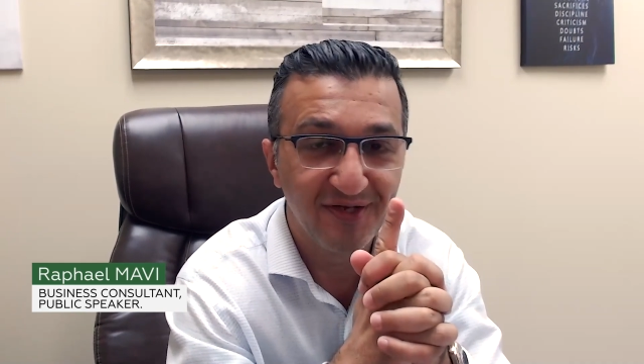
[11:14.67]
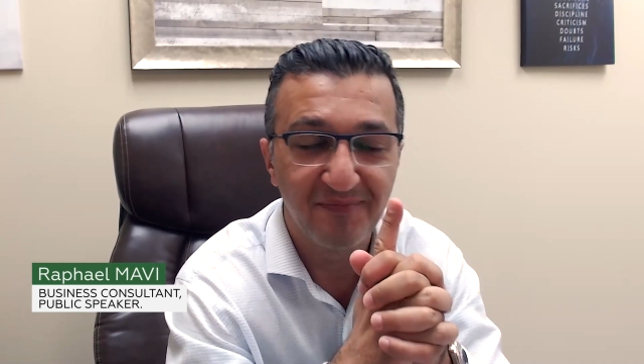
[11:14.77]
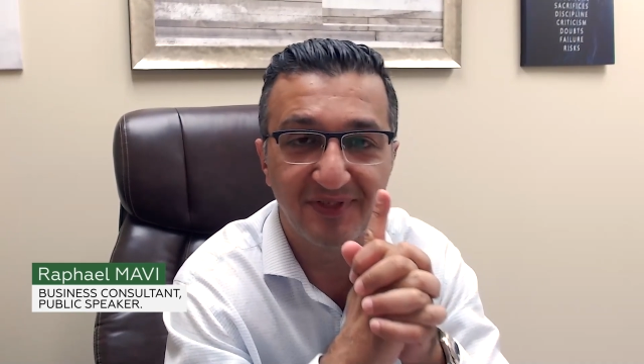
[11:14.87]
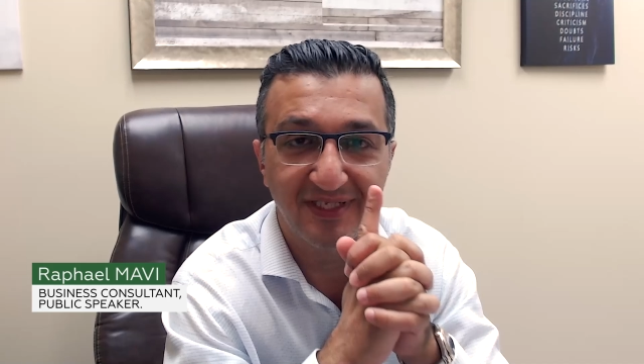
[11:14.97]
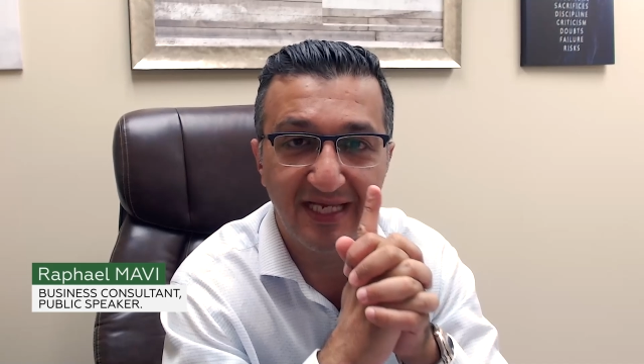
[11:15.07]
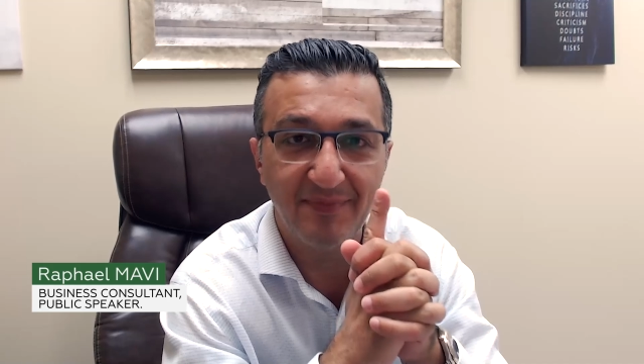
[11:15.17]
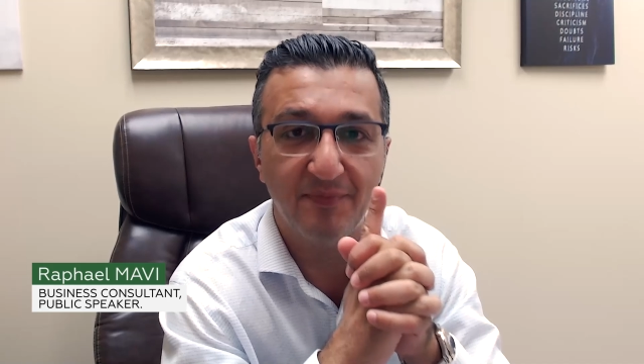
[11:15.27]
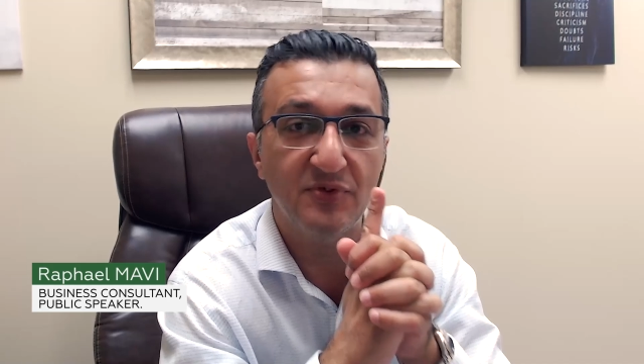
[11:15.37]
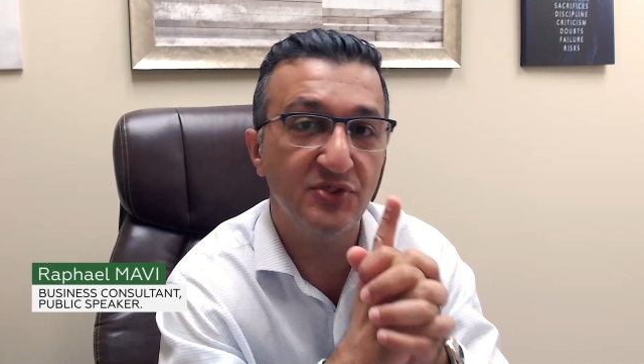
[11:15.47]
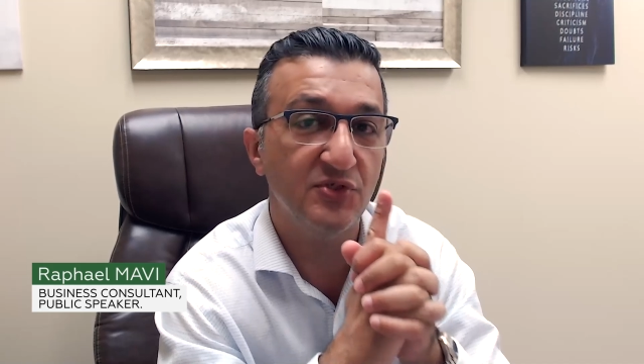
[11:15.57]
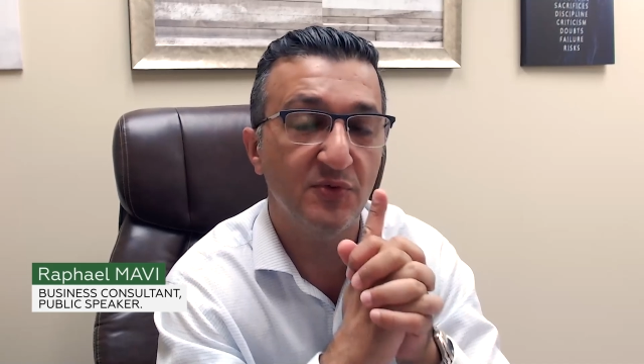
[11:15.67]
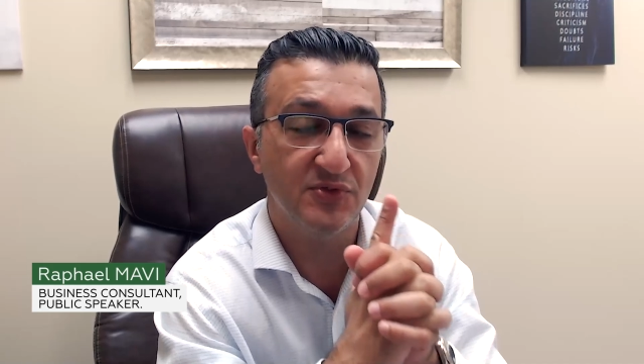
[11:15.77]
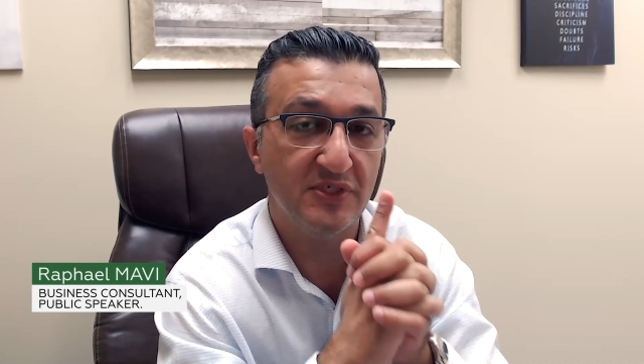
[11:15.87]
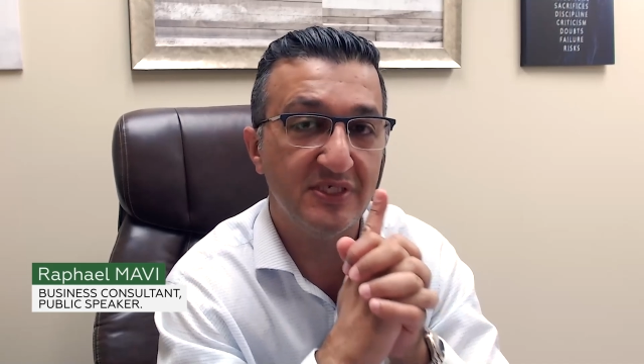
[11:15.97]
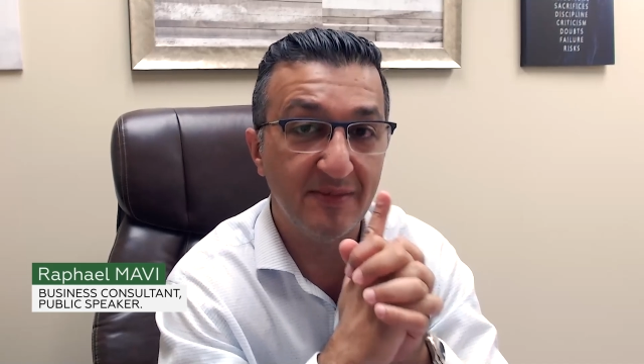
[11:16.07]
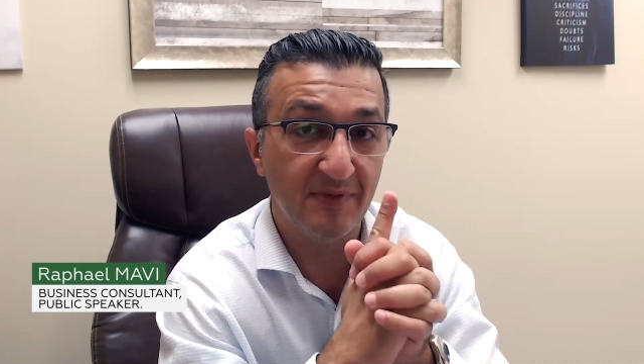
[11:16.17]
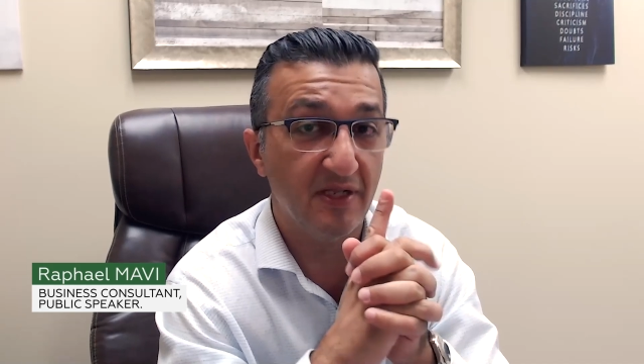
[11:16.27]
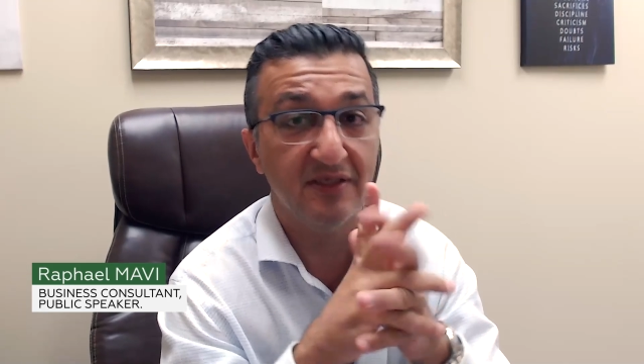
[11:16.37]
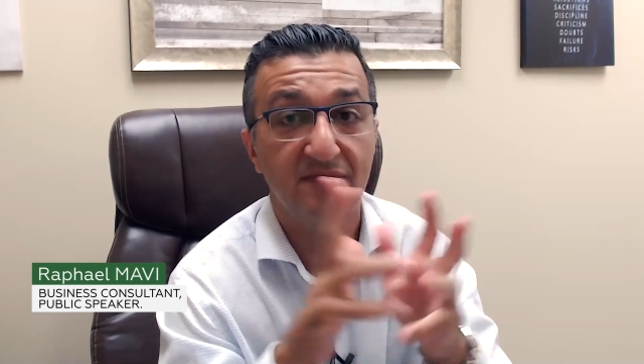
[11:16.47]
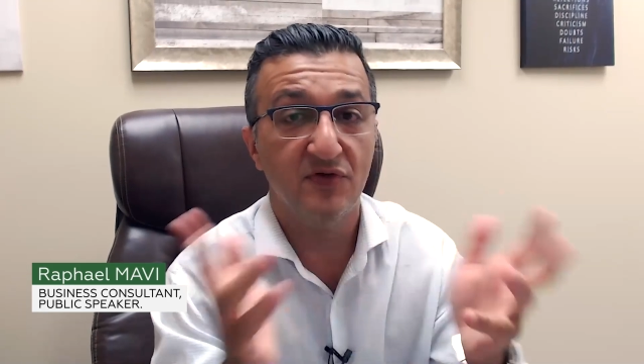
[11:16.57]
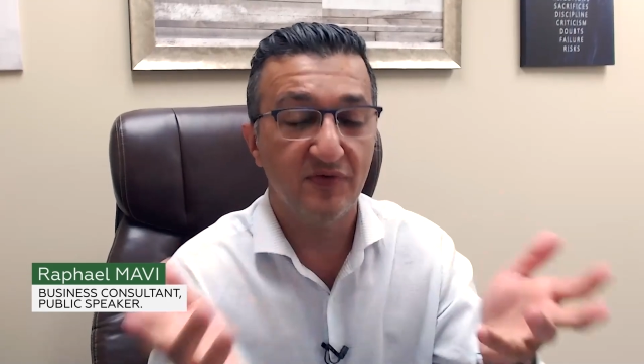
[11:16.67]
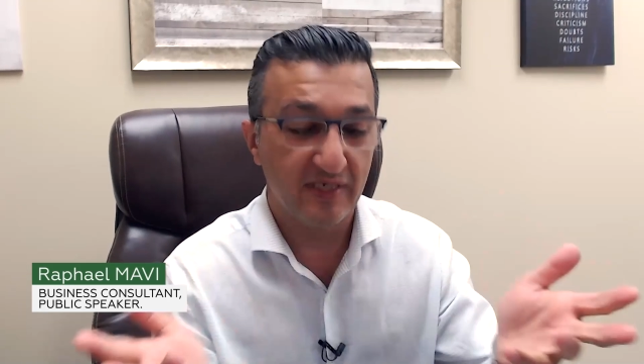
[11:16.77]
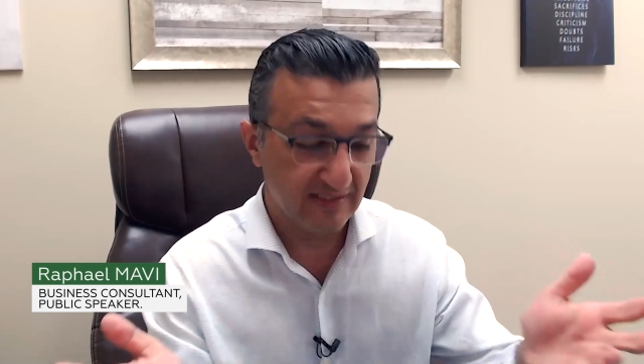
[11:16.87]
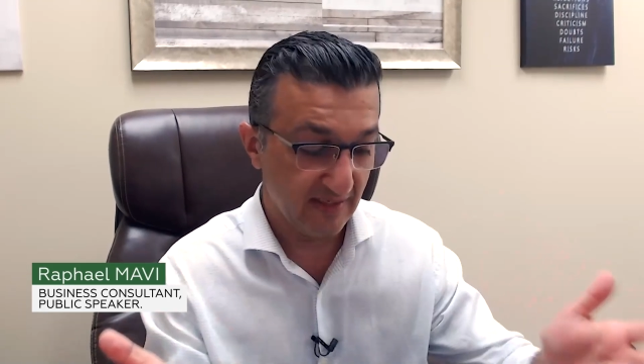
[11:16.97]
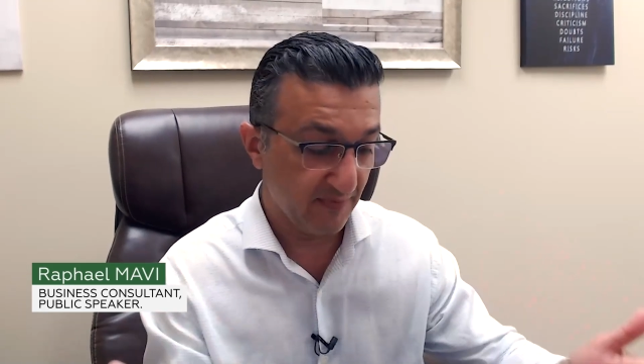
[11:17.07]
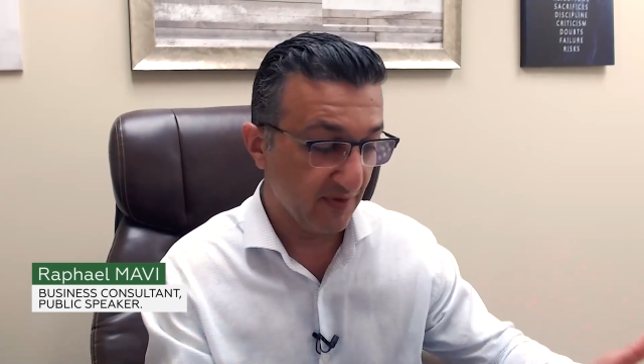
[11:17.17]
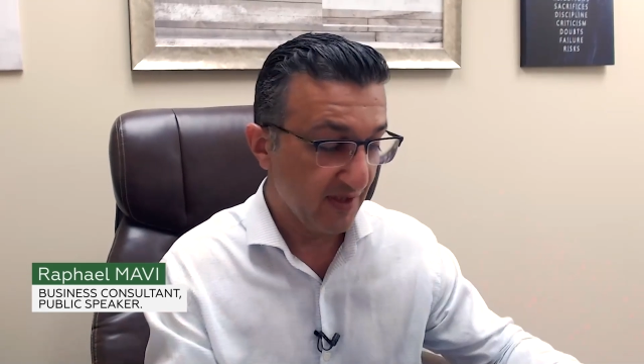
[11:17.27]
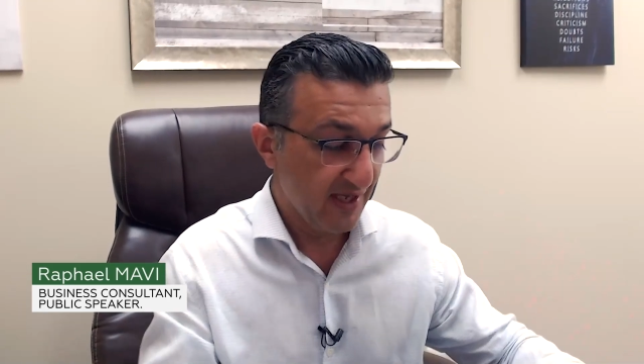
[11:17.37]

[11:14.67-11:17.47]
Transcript: but the type of person you want to keep. And I'll give you a great example.